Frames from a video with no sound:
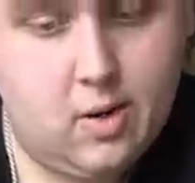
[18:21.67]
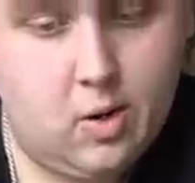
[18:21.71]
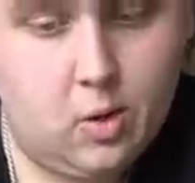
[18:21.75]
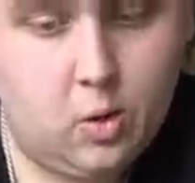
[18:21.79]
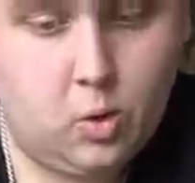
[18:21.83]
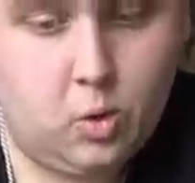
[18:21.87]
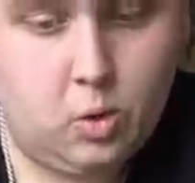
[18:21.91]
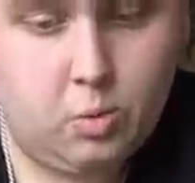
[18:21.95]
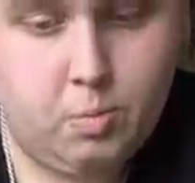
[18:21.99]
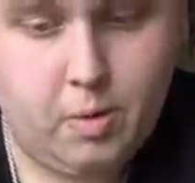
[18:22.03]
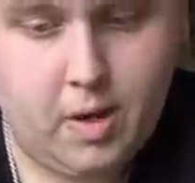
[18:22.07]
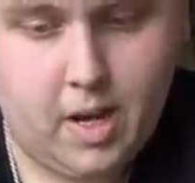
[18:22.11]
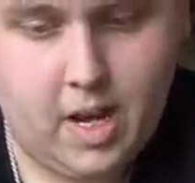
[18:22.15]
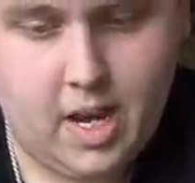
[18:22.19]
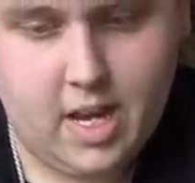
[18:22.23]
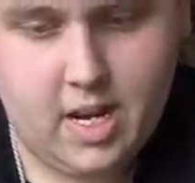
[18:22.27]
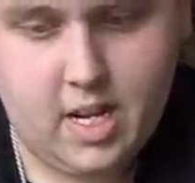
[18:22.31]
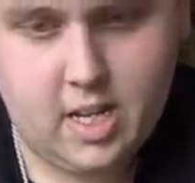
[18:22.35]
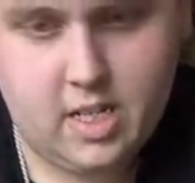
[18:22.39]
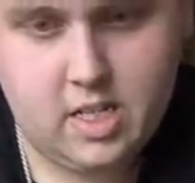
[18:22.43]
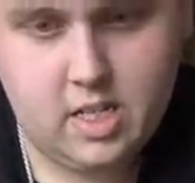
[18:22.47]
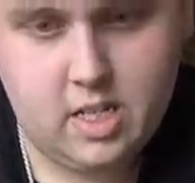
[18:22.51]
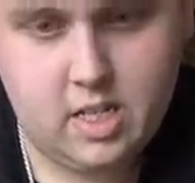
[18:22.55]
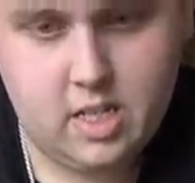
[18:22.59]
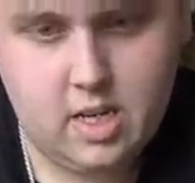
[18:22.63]
cold pad. And
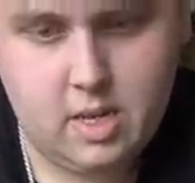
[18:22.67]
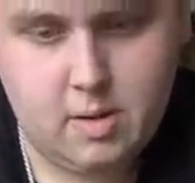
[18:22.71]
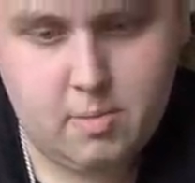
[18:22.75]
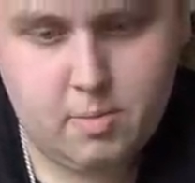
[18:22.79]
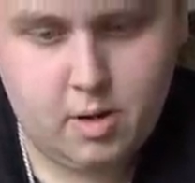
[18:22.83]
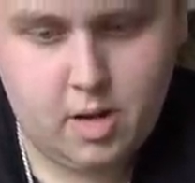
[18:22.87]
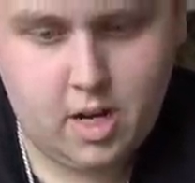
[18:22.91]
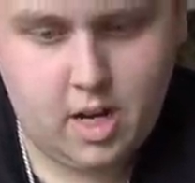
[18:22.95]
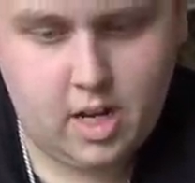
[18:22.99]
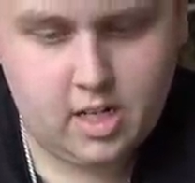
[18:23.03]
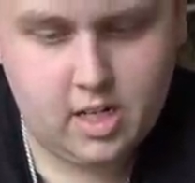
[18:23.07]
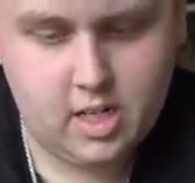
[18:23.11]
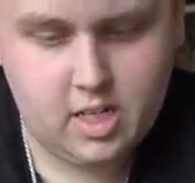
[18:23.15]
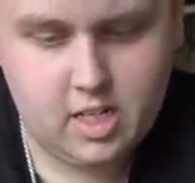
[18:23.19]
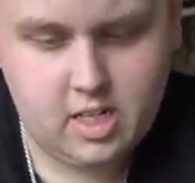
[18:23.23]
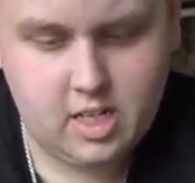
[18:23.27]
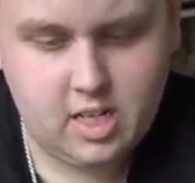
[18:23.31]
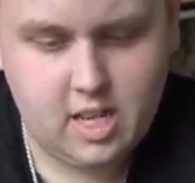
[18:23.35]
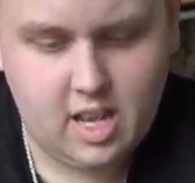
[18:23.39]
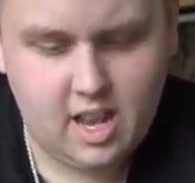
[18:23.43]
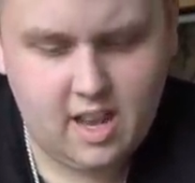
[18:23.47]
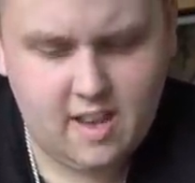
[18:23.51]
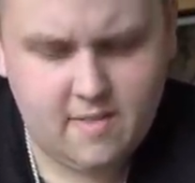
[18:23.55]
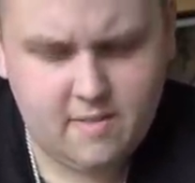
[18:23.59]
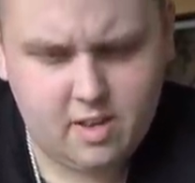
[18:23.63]
this is in the box. This is
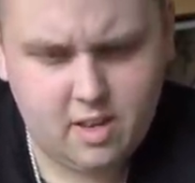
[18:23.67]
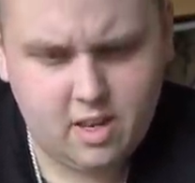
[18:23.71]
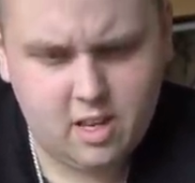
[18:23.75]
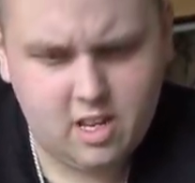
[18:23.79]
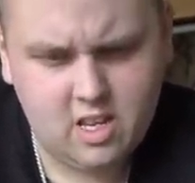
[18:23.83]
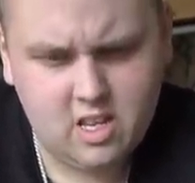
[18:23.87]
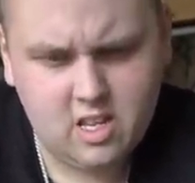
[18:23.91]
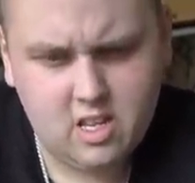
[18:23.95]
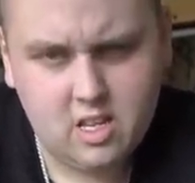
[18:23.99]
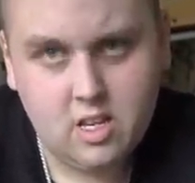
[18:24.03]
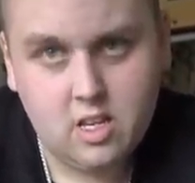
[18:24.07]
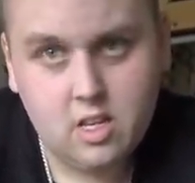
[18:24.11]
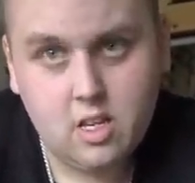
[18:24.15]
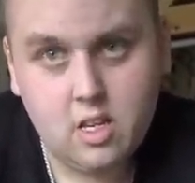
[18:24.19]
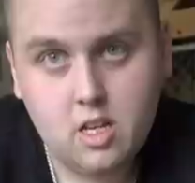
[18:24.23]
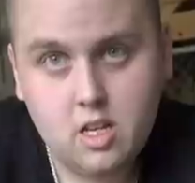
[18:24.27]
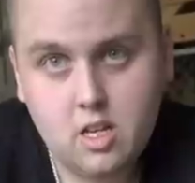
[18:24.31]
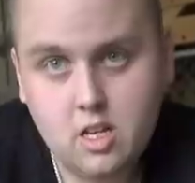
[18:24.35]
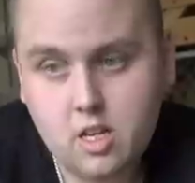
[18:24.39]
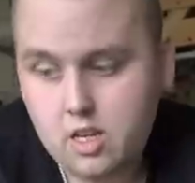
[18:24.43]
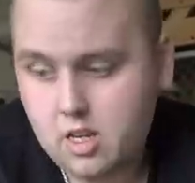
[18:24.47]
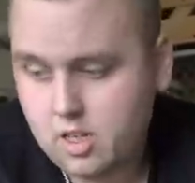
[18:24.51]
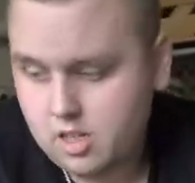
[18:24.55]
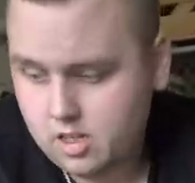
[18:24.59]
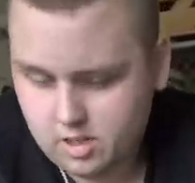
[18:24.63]
heavy. Well.
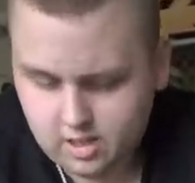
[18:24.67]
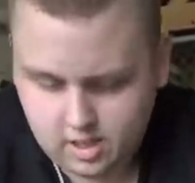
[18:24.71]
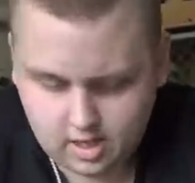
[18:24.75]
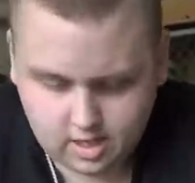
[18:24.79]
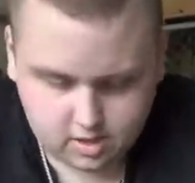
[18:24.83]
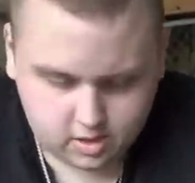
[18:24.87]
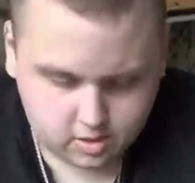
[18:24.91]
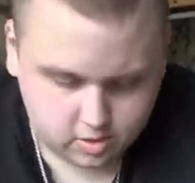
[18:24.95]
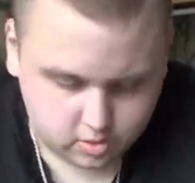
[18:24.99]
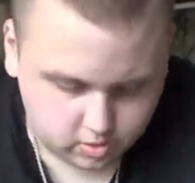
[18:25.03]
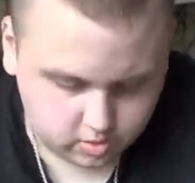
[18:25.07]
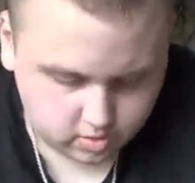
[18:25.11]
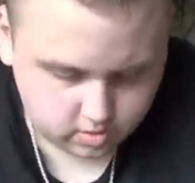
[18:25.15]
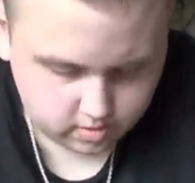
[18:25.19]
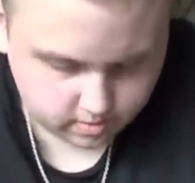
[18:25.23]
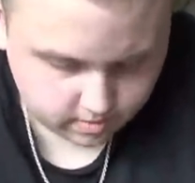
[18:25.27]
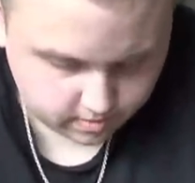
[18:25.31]
So that's cool.